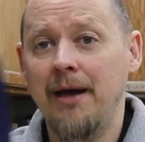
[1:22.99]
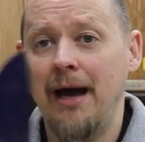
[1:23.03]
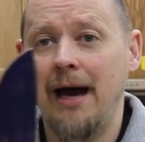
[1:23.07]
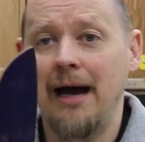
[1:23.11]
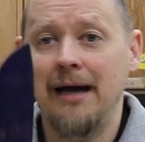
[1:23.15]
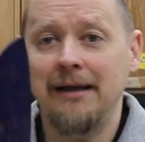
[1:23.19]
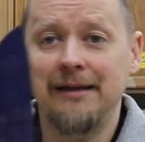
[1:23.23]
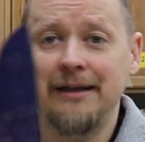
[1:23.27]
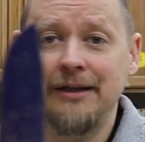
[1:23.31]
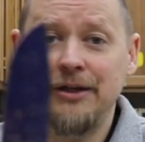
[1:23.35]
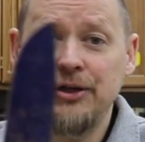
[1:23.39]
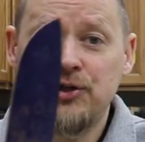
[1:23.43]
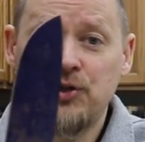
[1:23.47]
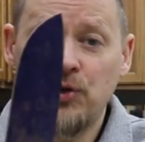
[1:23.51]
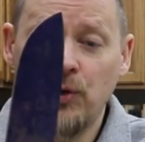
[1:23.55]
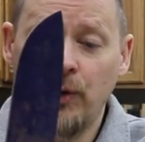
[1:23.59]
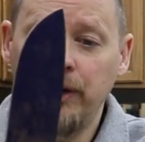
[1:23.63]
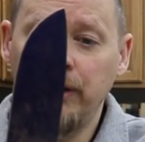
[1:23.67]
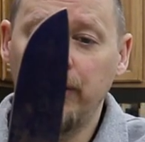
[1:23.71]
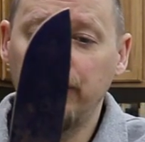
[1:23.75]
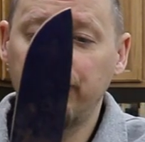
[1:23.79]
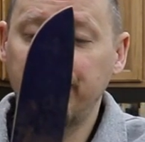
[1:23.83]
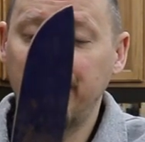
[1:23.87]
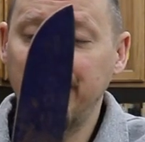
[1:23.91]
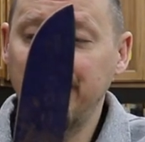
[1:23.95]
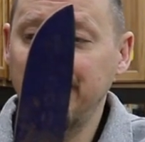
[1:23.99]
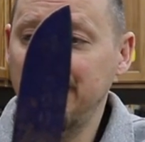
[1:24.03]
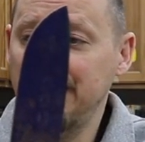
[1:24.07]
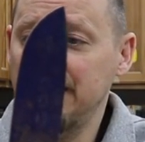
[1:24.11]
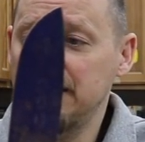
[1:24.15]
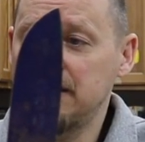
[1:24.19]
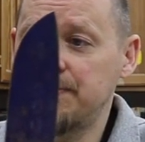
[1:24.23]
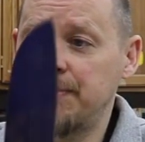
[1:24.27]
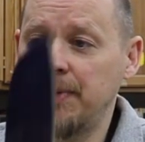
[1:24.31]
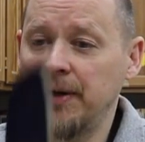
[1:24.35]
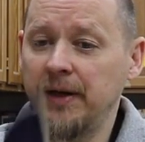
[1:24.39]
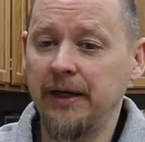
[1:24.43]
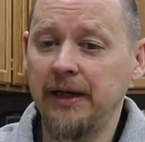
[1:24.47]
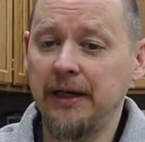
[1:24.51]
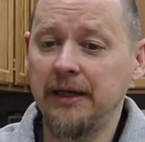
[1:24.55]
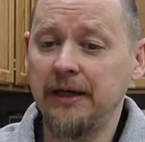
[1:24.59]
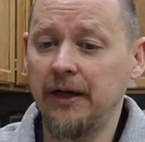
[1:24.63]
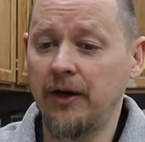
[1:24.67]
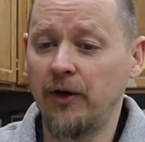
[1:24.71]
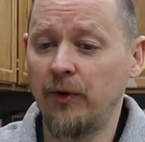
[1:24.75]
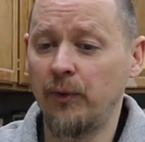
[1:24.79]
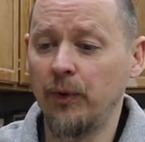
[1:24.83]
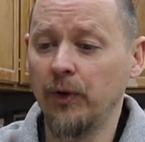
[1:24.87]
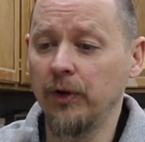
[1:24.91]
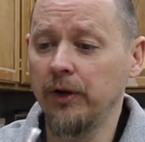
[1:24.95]
I did the choils on these, but he
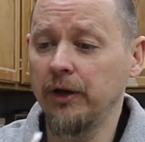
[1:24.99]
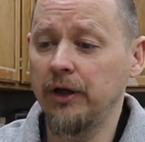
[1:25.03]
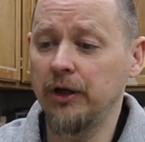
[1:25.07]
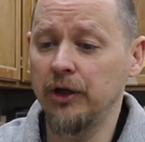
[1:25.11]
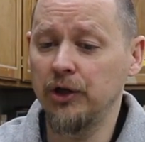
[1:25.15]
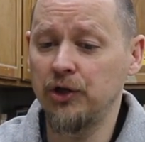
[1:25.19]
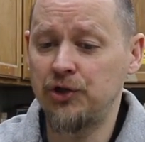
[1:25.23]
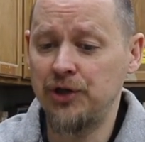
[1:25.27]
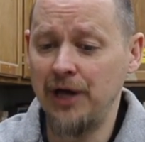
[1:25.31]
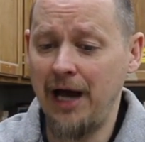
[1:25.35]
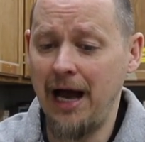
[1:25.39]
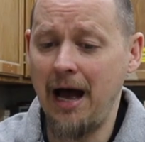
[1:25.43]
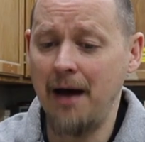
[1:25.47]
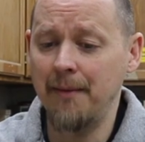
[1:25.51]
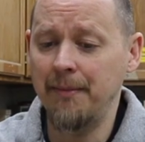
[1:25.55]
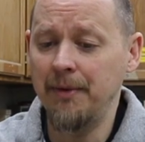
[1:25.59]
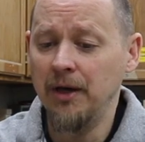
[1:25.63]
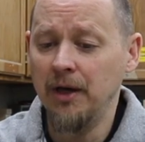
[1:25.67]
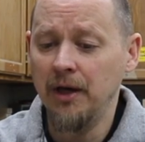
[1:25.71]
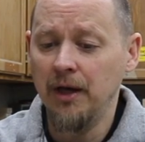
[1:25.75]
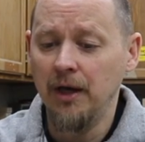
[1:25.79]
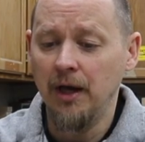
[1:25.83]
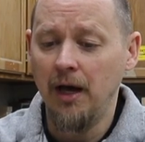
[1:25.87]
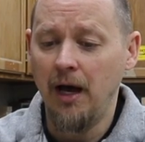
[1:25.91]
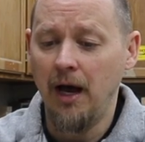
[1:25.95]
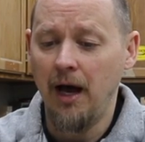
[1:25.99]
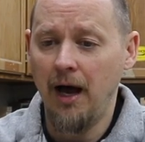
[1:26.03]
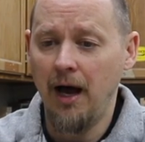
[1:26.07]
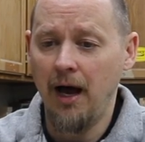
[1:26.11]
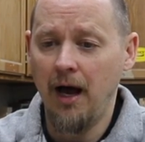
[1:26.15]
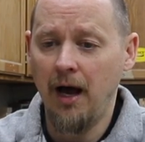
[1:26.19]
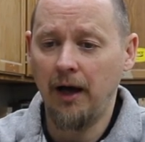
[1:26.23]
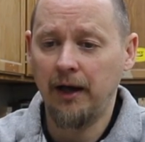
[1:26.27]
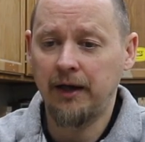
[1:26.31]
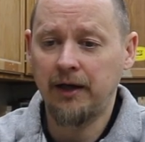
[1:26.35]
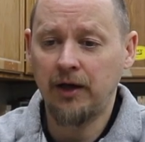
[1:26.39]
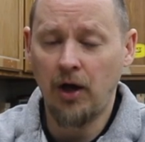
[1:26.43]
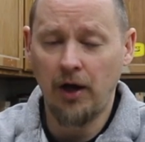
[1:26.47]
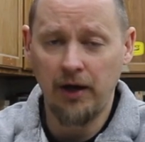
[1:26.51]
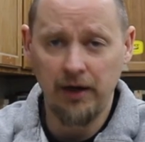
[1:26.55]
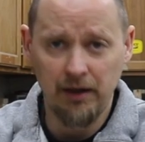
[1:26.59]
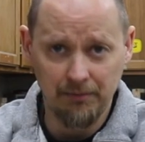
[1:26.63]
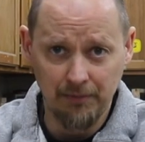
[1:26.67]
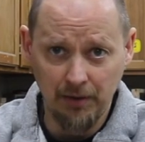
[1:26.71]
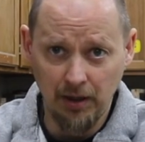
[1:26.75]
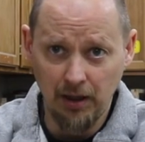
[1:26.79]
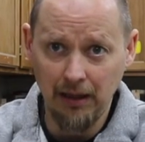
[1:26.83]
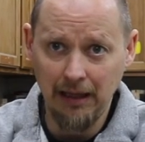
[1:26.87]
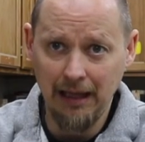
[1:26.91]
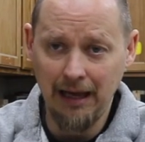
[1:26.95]
did a really good job uh, cutting
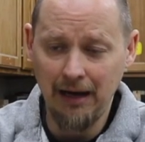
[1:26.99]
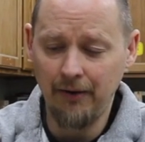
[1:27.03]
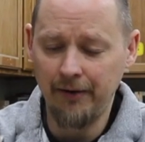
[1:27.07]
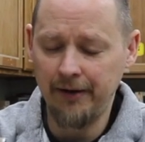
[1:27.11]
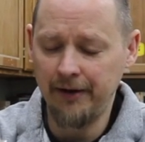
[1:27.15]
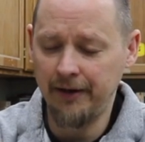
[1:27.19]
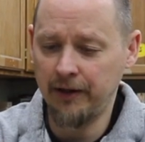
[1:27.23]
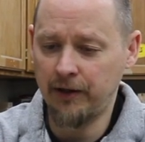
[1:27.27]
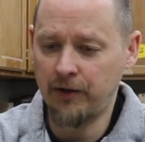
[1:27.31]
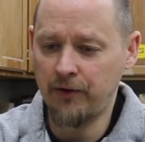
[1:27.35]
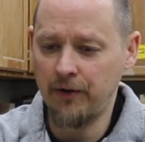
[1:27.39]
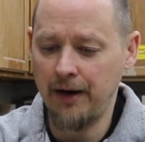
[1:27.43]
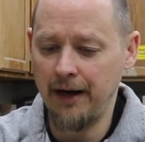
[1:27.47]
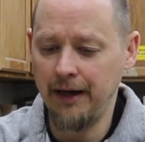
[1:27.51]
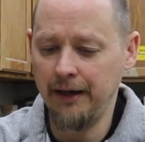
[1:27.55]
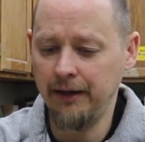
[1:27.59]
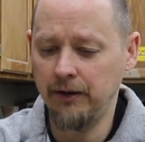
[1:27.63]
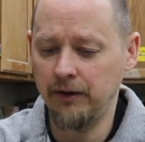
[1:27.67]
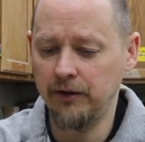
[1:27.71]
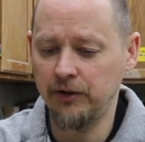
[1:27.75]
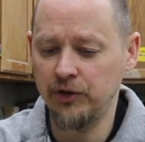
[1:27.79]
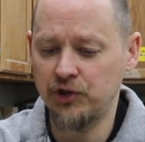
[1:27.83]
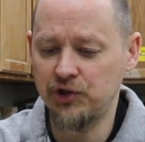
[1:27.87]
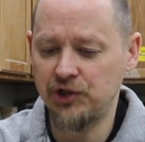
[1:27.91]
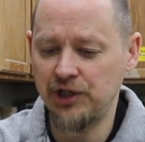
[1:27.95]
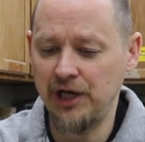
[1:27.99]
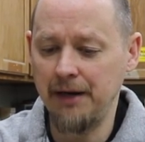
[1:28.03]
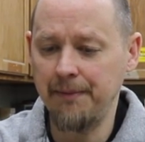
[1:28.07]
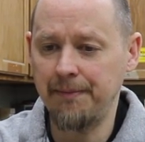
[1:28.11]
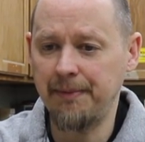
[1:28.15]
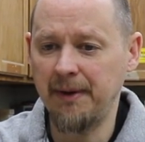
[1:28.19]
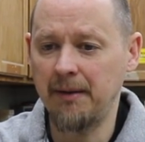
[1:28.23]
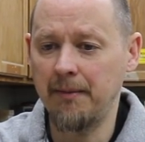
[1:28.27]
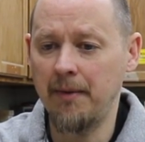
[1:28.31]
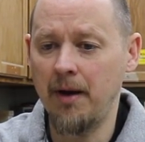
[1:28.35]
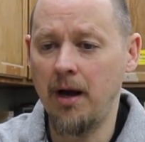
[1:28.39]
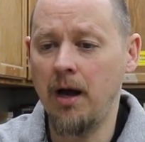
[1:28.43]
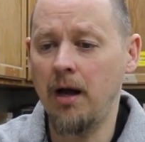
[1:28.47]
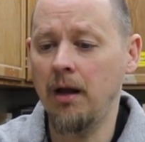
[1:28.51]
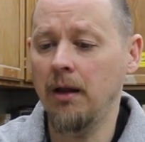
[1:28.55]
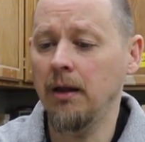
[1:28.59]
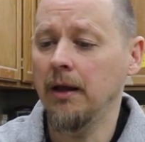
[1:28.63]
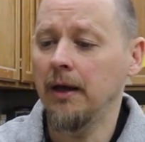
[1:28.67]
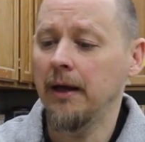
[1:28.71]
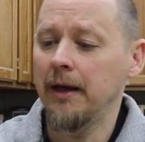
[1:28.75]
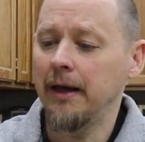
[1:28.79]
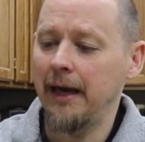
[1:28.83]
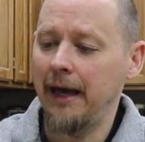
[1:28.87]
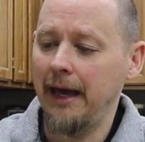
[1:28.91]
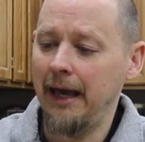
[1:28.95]
them all out on the grinder and shaping them all
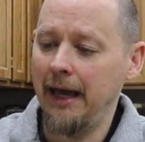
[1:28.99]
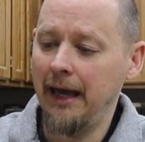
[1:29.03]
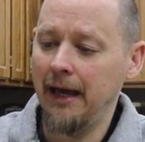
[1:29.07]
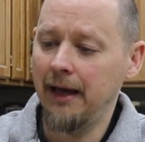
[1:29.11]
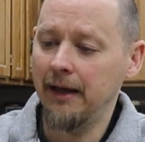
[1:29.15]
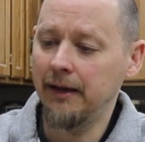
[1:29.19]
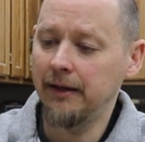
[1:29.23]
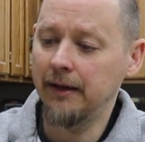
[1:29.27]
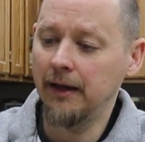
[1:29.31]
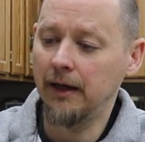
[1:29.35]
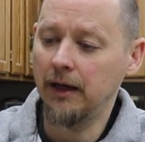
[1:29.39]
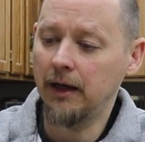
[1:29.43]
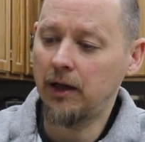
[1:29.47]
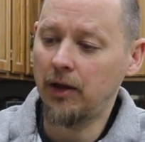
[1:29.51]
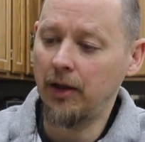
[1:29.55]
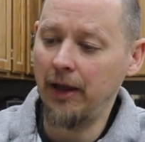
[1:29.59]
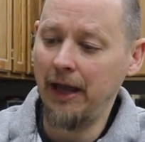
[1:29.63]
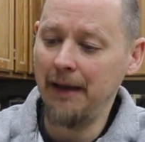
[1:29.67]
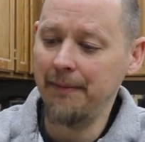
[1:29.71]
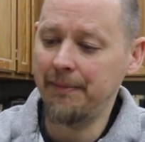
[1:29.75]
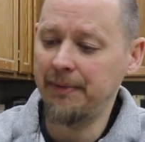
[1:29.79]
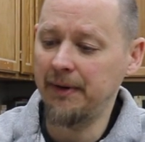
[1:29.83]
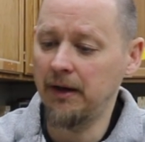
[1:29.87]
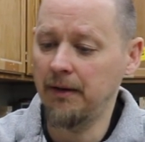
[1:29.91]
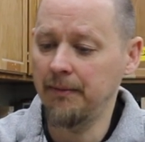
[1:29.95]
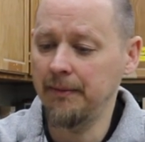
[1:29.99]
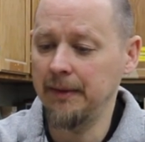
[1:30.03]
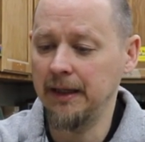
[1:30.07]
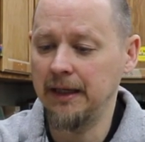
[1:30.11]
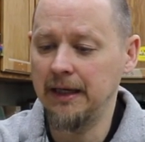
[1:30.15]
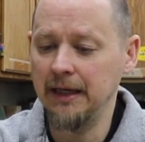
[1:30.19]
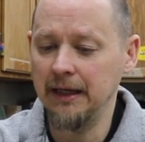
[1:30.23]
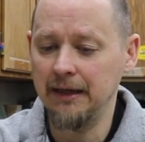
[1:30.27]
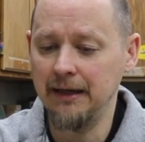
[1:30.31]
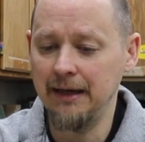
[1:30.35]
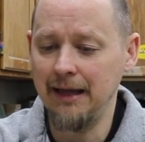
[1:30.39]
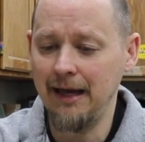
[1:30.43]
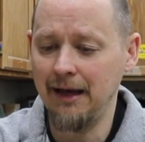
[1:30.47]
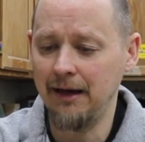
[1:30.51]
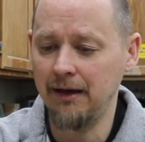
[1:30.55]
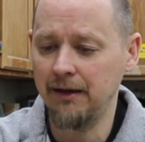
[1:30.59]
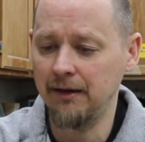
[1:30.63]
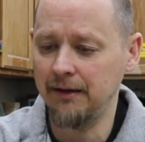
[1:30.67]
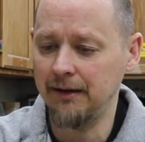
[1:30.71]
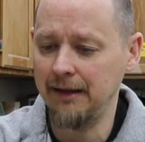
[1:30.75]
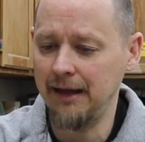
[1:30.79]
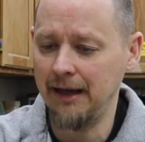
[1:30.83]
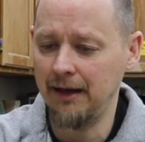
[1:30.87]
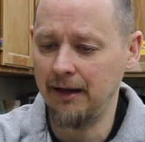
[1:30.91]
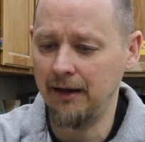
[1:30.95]
and uh, clamping them and getting that,
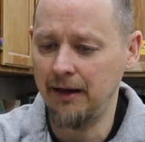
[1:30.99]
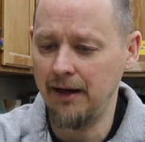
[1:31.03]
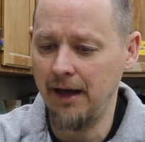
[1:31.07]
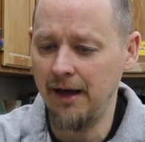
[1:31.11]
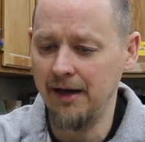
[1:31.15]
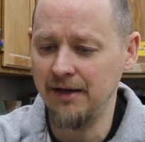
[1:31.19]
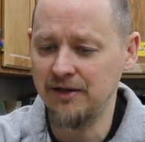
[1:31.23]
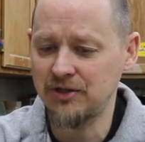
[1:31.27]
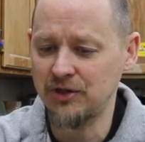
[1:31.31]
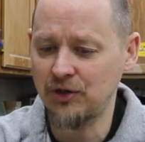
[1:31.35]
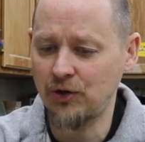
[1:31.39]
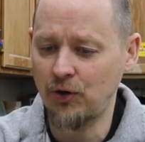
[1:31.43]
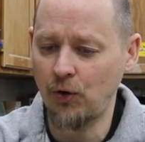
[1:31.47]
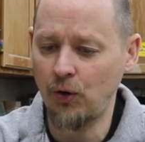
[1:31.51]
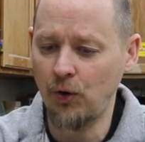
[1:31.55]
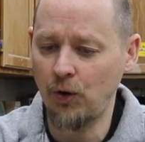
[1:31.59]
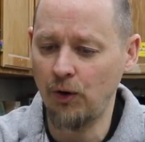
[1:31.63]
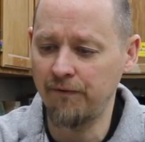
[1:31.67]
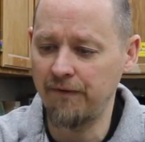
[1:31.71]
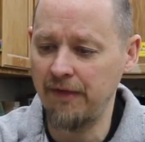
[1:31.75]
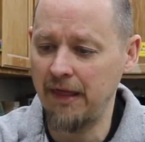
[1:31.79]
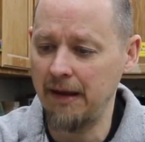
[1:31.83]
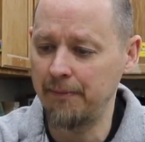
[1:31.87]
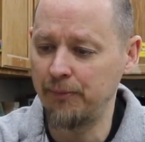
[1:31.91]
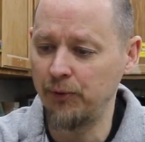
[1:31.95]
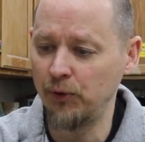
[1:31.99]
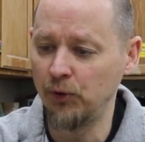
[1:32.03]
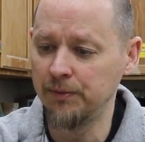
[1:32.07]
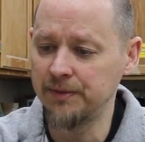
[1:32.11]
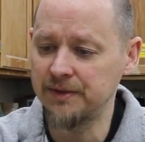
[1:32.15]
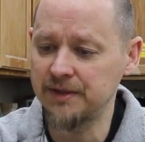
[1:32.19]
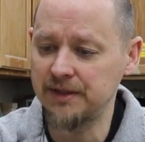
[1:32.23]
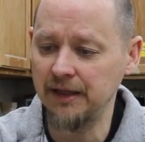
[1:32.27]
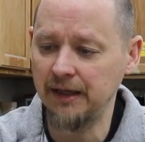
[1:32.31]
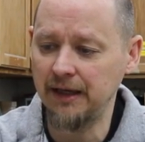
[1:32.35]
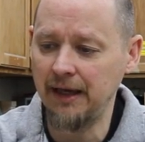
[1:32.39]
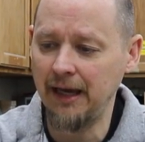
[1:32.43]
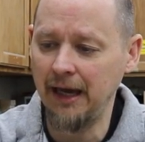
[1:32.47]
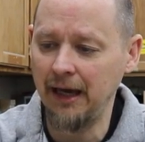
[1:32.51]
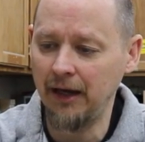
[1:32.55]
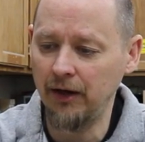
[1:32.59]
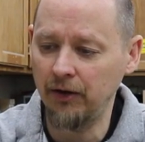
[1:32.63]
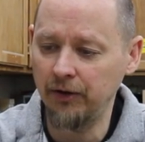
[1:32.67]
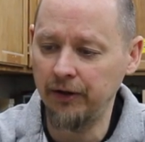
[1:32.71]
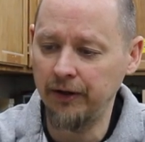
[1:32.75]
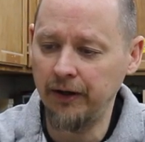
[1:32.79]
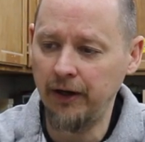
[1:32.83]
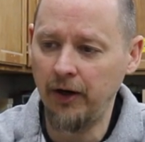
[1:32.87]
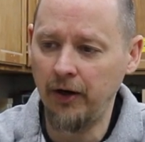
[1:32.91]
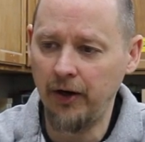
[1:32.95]
that nice curve of that broomstick
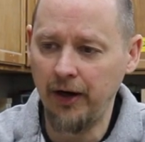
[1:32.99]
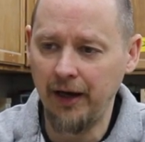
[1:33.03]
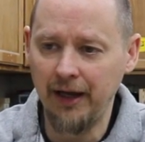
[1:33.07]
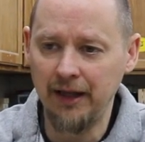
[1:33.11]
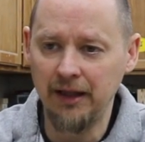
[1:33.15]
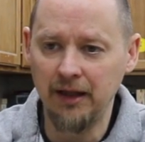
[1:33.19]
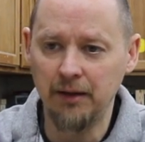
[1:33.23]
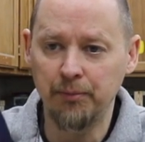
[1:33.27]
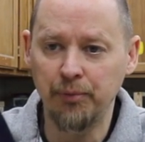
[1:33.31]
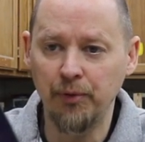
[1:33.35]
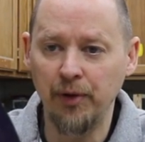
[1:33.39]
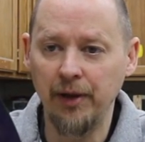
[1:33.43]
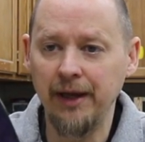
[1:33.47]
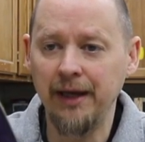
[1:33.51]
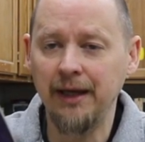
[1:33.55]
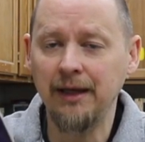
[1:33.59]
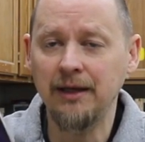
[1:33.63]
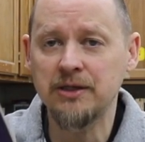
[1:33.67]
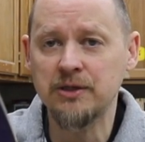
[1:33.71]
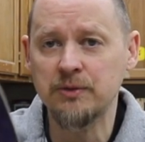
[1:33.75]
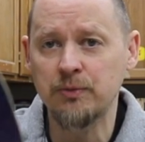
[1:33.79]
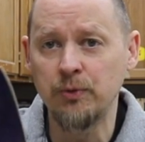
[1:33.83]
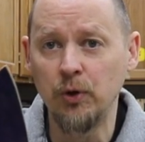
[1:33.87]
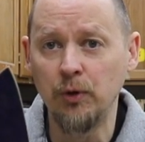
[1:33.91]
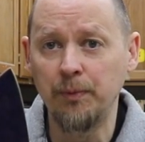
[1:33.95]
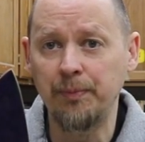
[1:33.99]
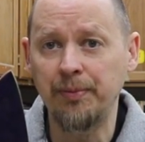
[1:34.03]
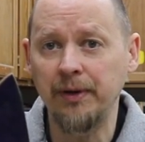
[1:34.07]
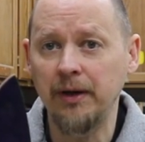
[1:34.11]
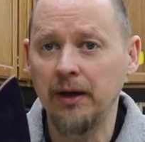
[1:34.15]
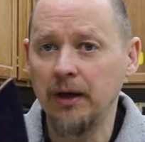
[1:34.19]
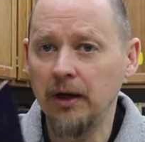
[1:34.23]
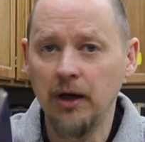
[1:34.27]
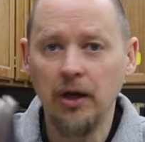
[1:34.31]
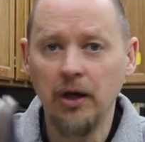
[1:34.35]
handle in there and the blade swoop